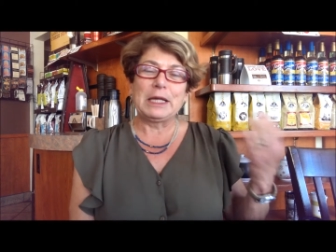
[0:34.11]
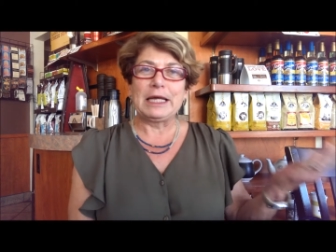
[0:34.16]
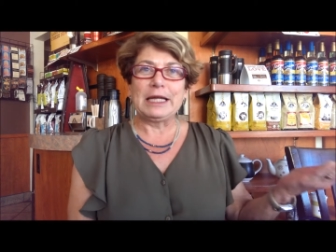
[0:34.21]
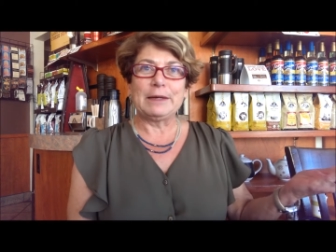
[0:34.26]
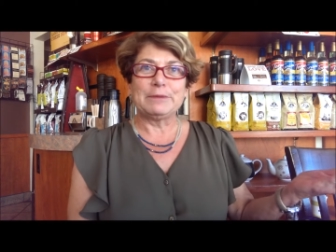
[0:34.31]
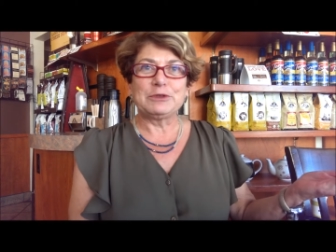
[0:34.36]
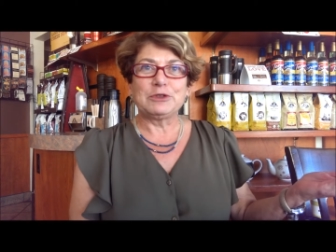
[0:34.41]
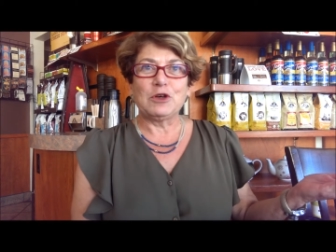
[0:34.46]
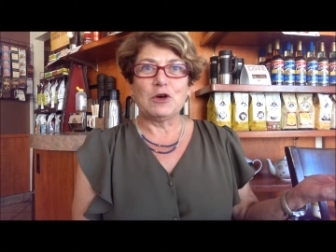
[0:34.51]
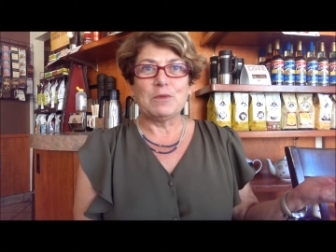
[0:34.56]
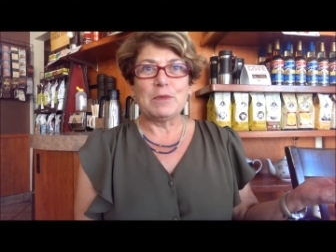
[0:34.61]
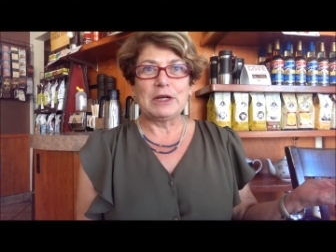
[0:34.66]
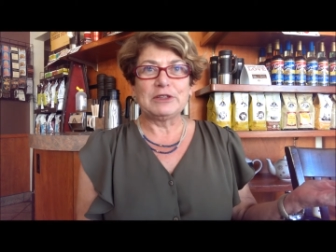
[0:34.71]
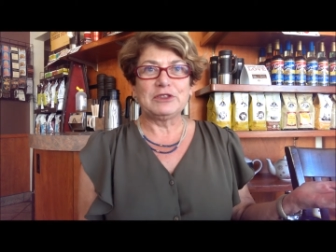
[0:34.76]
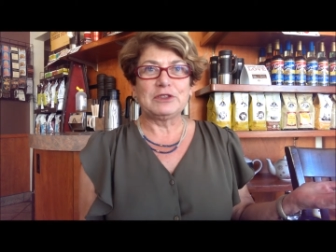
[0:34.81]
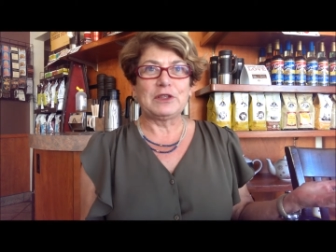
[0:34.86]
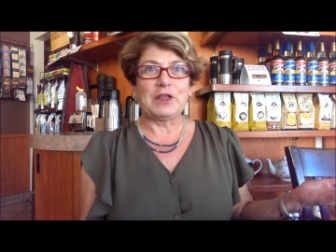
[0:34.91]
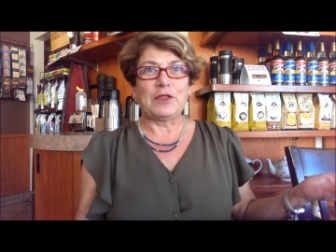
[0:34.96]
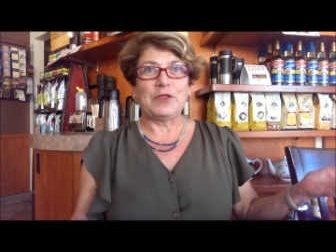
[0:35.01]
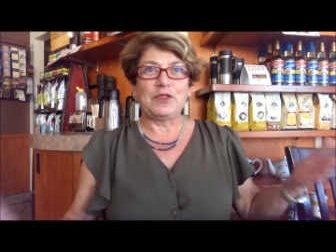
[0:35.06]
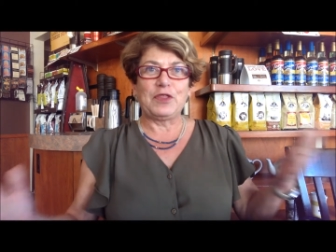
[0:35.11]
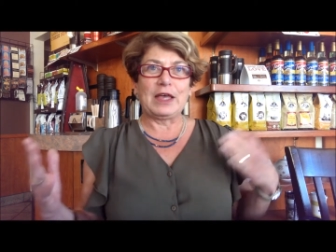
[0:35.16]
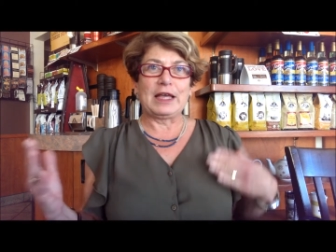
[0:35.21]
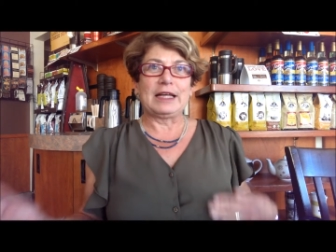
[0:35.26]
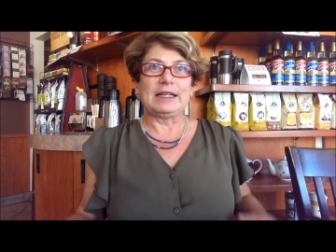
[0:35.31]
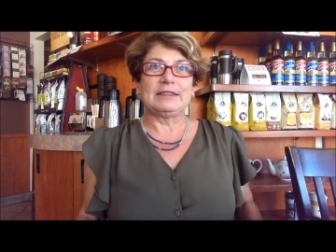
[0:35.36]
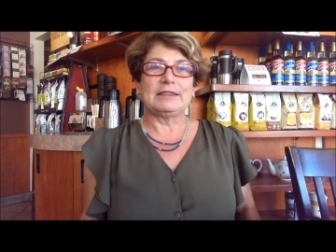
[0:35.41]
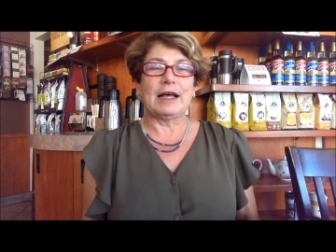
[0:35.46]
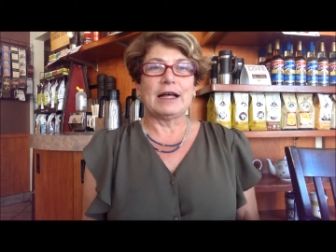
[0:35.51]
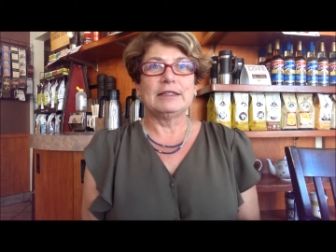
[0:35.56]
played up so much that they
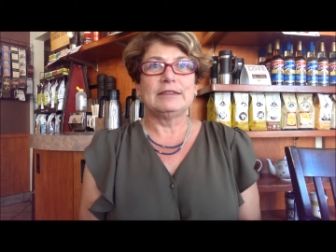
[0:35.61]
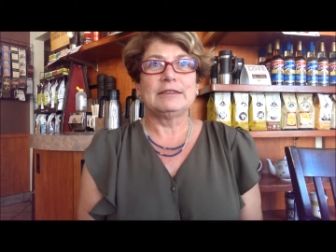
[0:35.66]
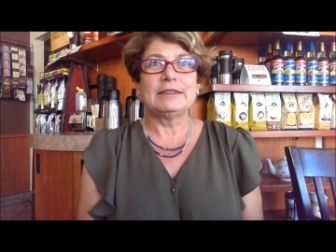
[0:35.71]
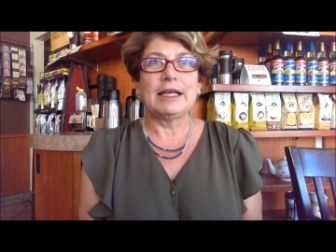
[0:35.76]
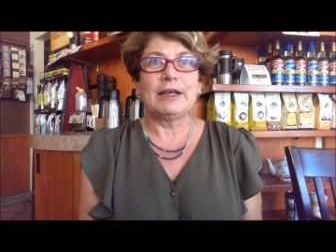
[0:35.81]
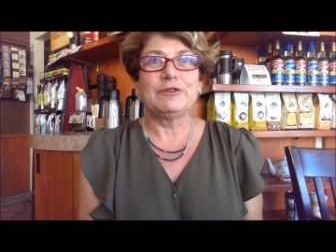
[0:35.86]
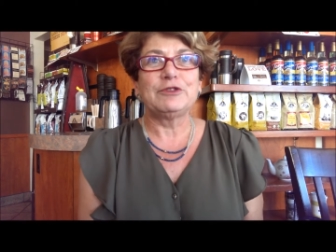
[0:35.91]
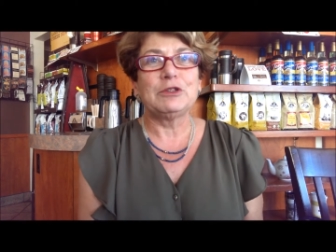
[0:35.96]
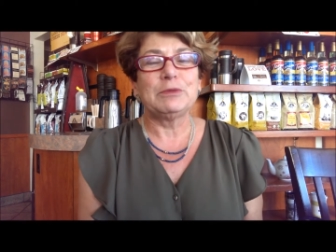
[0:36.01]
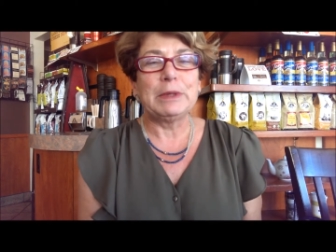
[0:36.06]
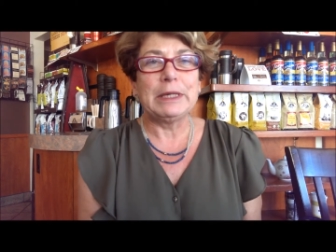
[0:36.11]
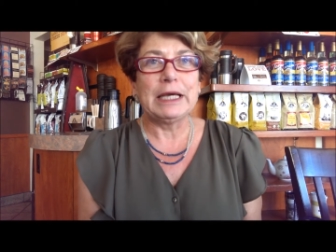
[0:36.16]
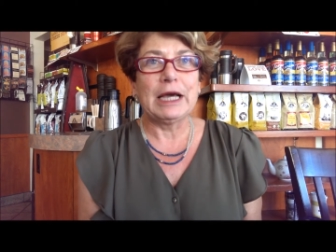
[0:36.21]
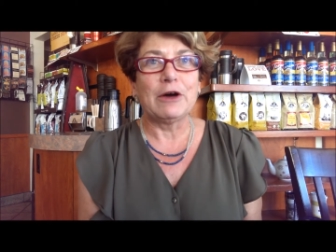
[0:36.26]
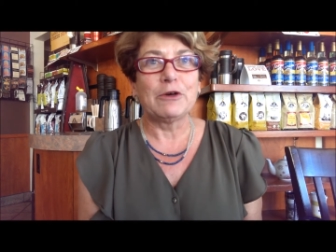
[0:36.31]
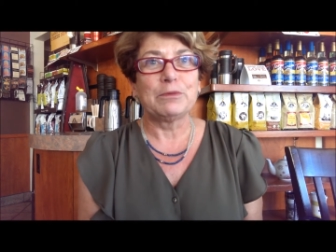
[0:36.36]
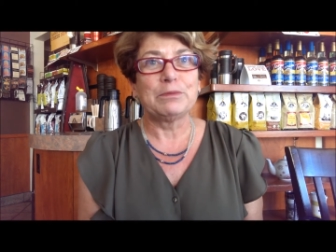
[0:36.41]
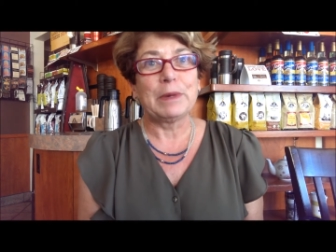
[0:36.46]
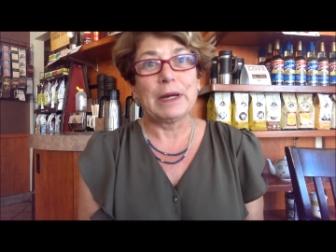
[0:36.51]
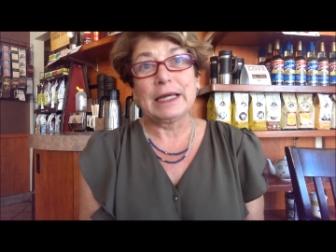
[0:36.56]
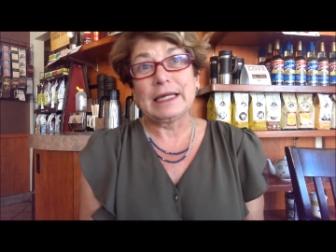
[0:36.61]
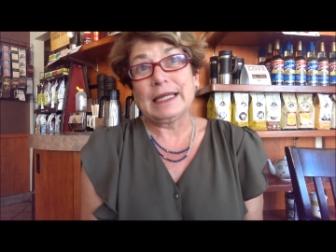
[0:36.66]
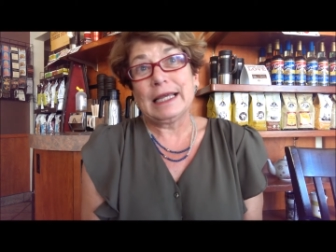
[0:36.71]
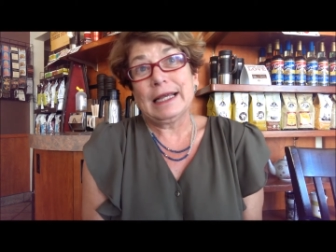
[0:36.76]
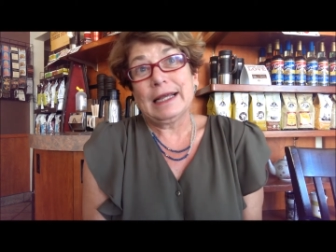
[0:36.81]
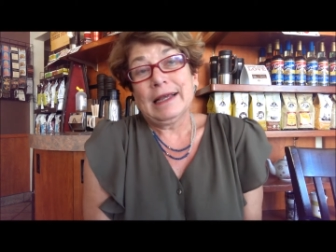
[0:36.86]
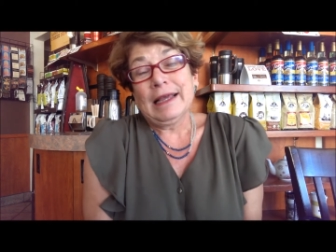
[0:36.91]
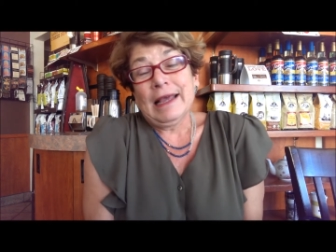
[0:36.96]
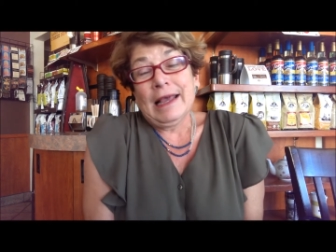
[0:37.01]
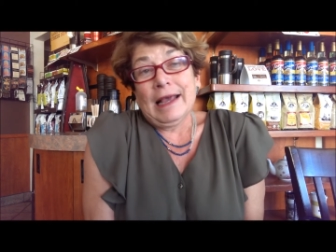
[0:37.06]
think it's unsafe to be out
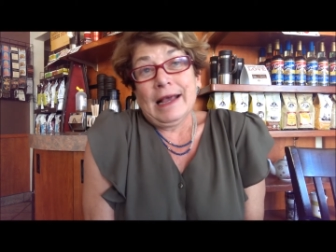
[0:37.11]
biking.